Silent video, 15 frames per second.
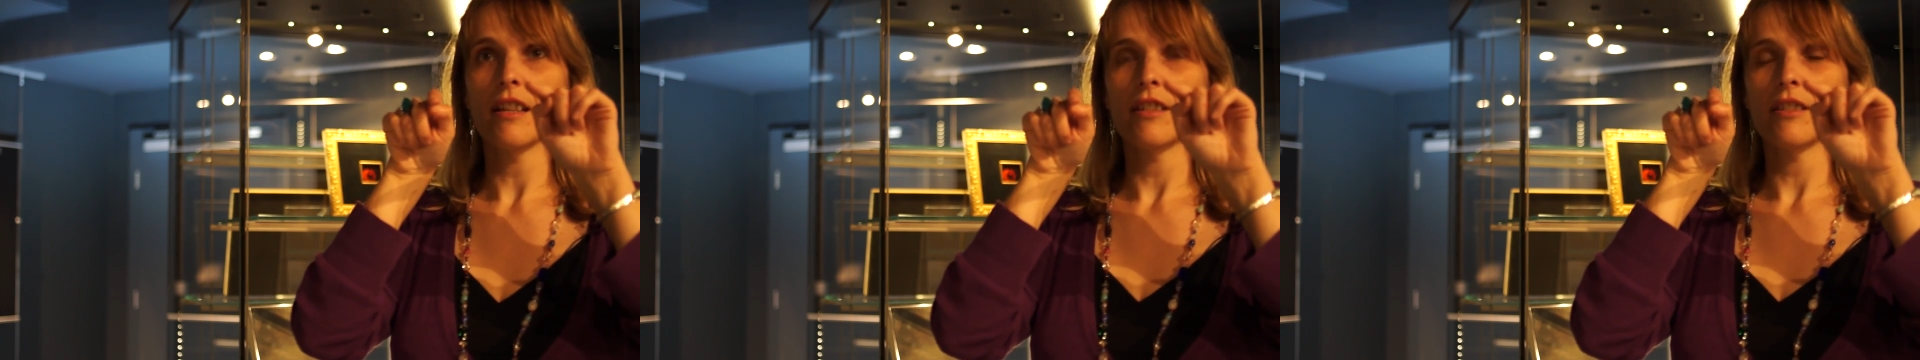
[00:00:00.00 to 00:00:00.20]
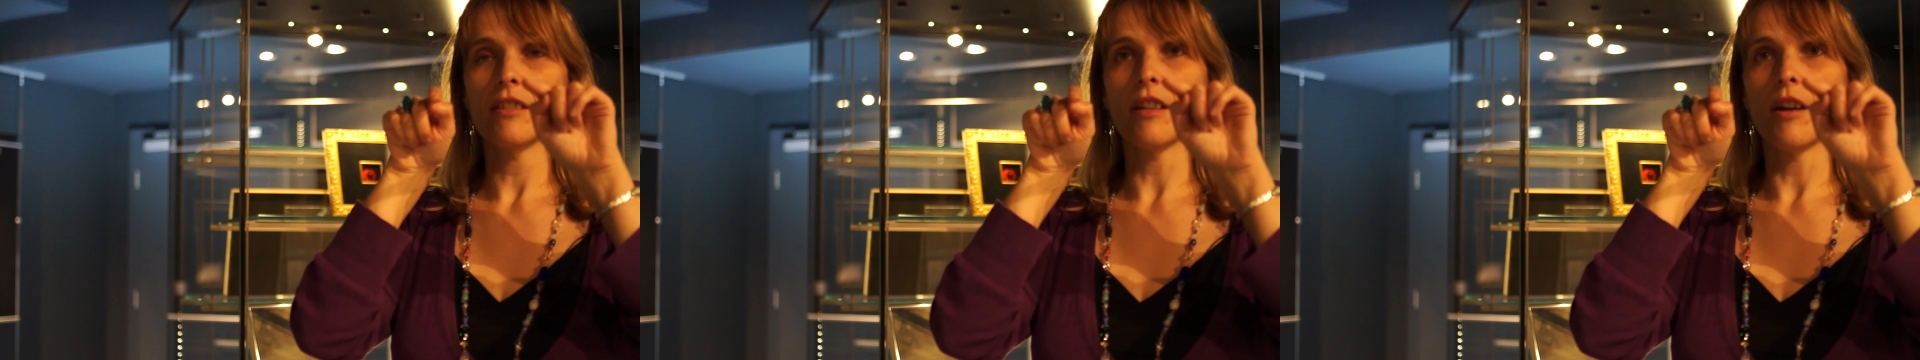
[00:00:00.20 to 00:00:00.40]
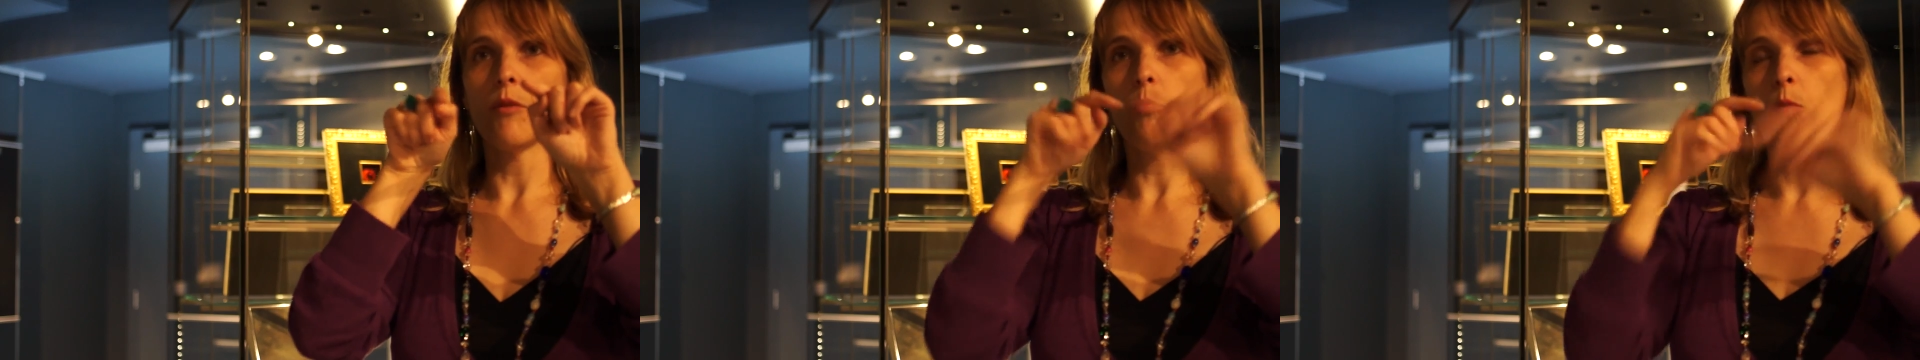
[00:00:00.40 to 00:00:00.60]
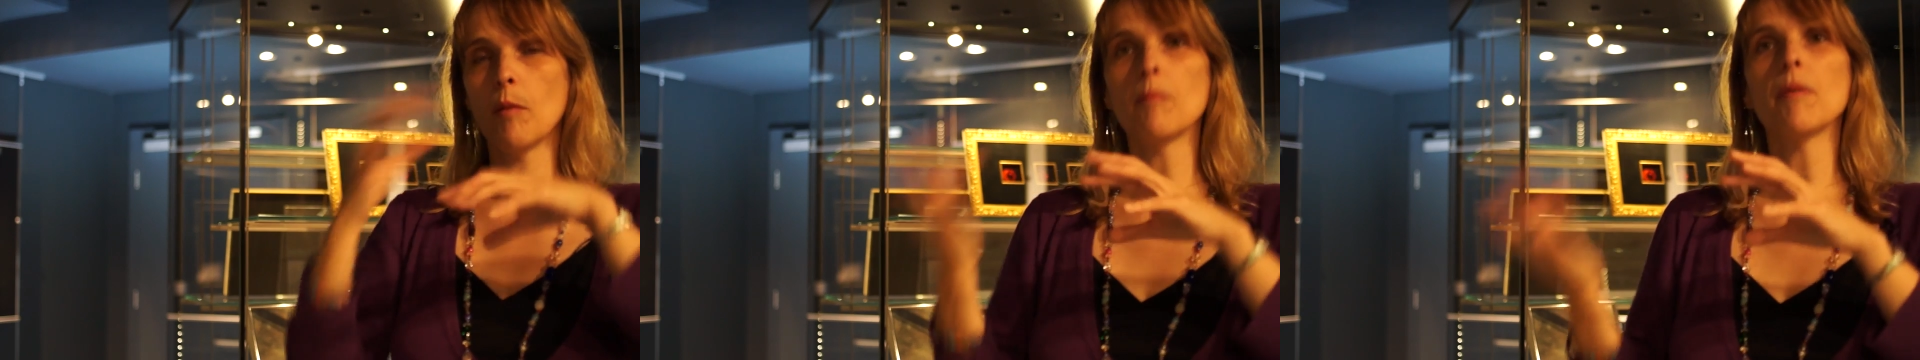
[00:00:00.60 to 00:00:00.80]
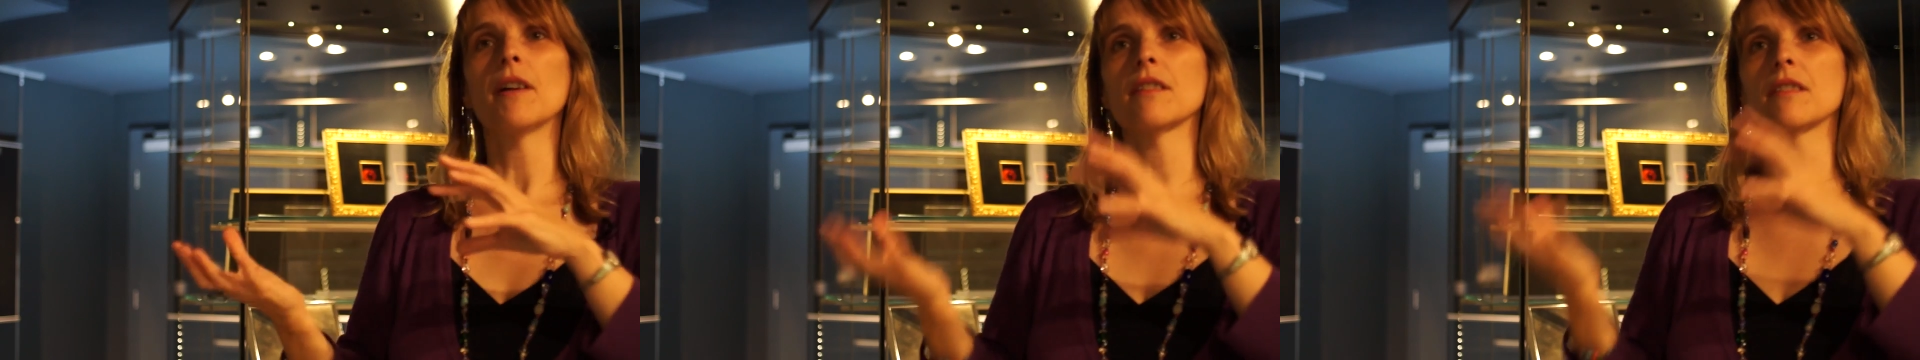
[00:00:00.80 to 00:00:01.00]
So
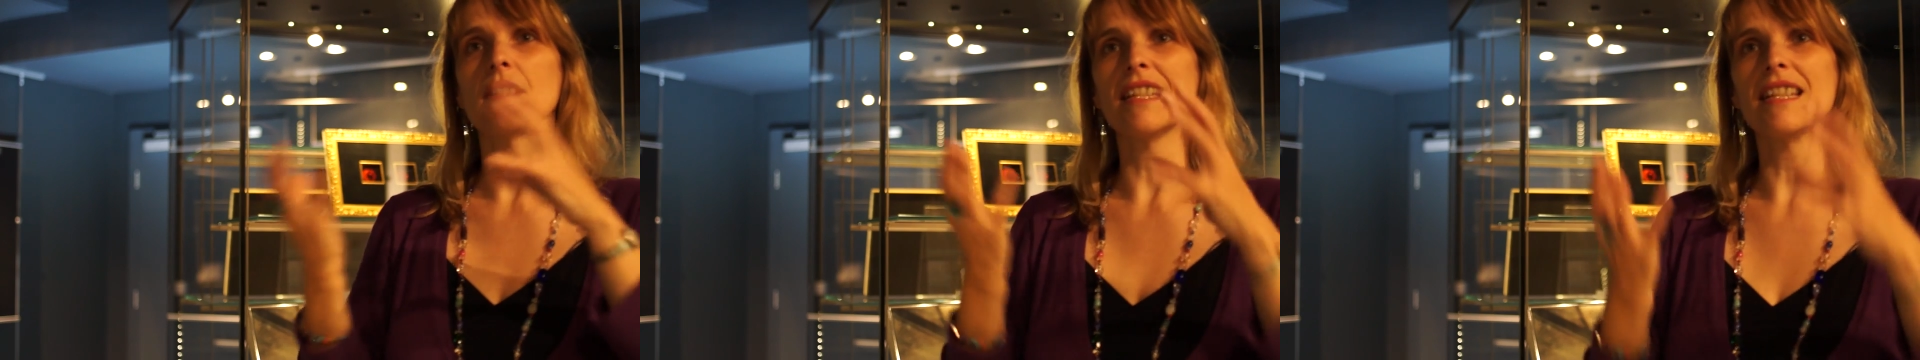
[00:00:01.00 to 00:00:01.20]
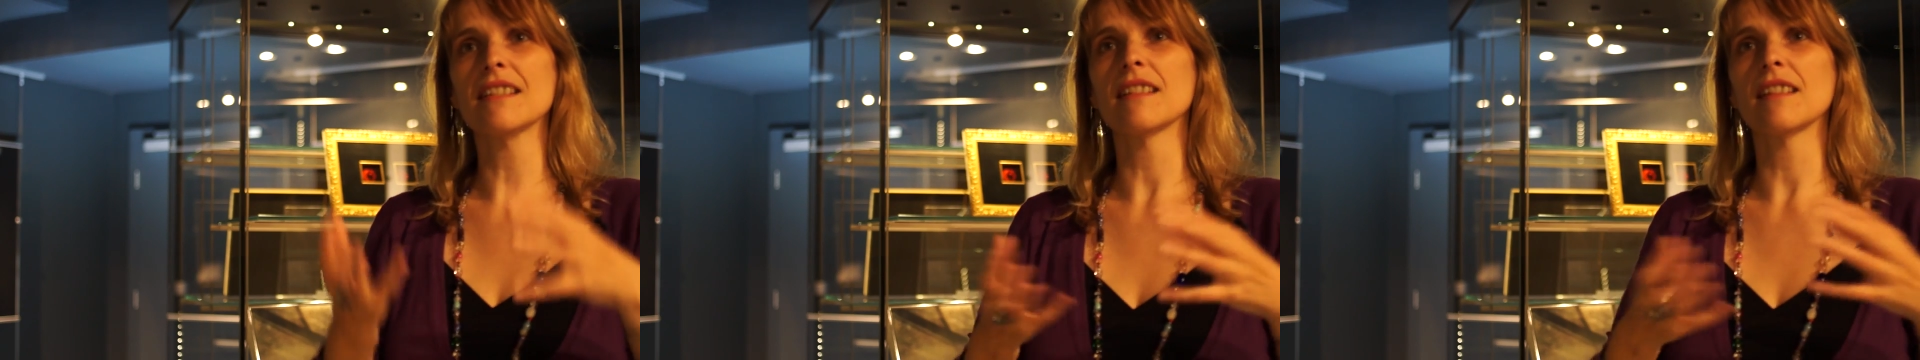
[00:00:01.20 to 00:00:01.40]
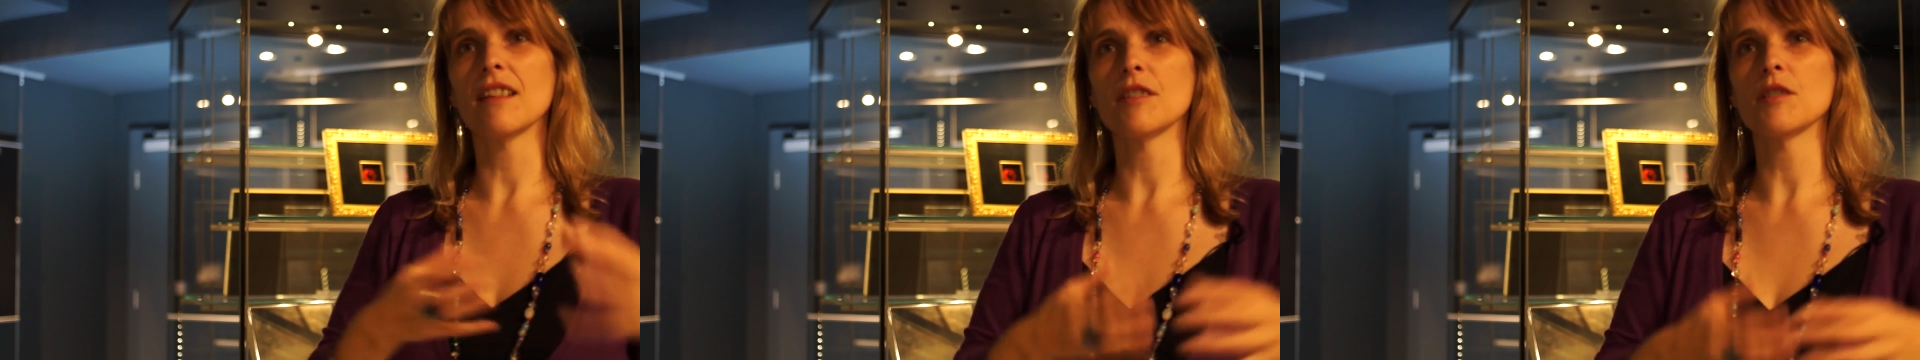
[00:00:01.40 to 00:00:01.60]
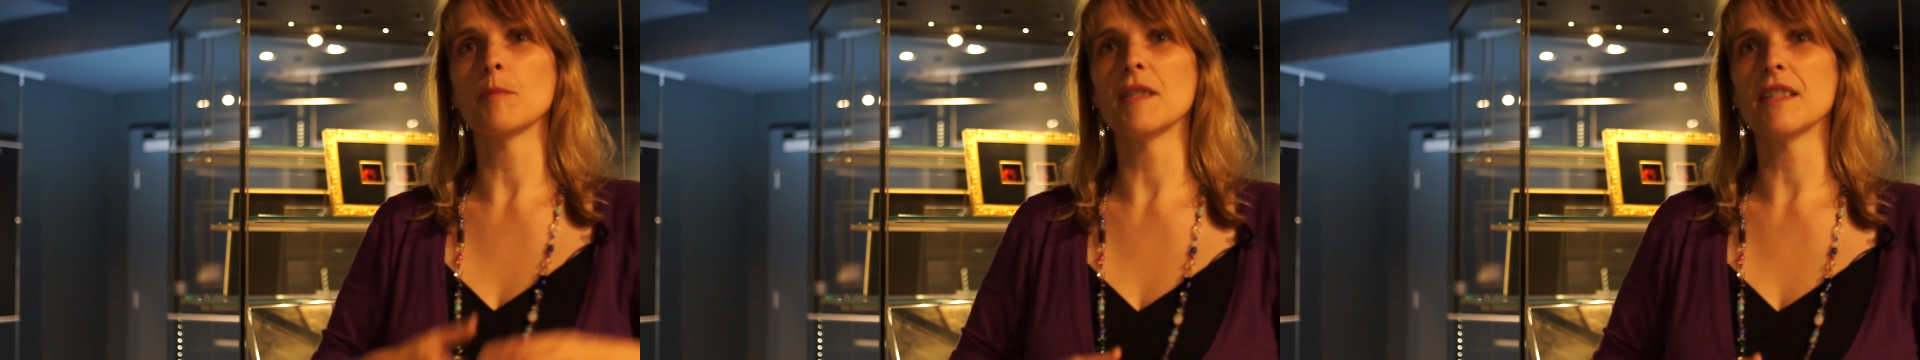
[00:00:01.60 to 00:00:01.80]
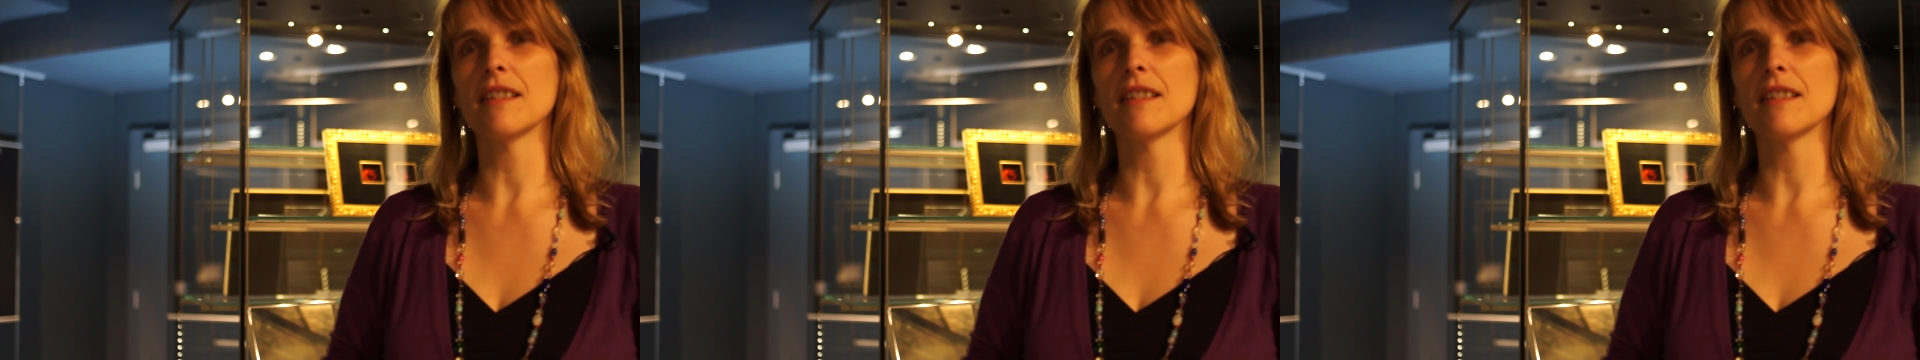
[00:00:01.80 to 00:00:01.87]
one person isn't going to be